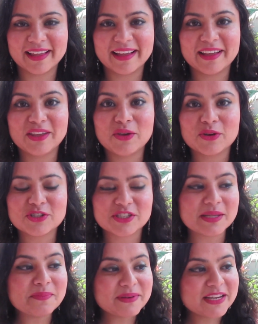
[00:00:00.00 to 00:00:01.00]
You're
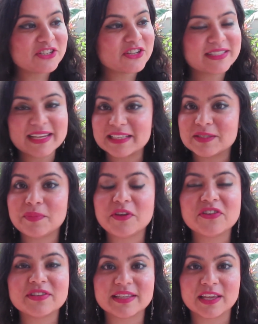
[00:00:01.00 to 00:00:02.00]
simply just
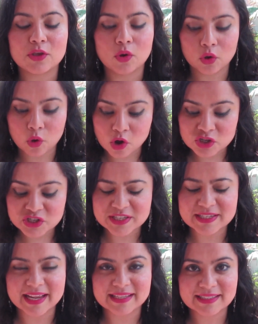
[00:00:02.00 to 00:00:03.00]
experiencing your
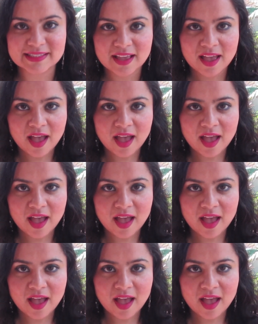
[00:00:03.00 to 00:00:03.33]
consciousness,